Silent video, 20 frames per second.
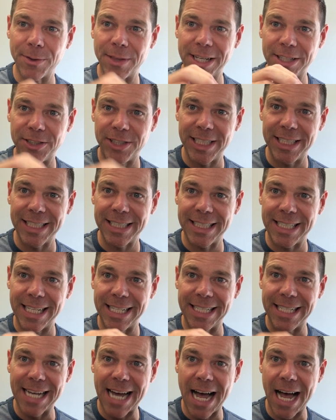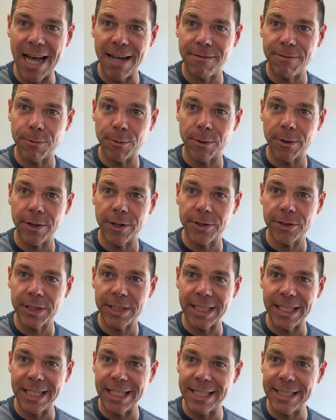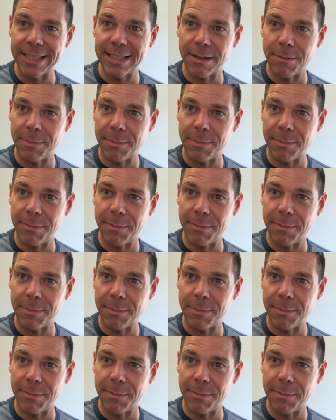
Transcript: that Jesus had died for their sins,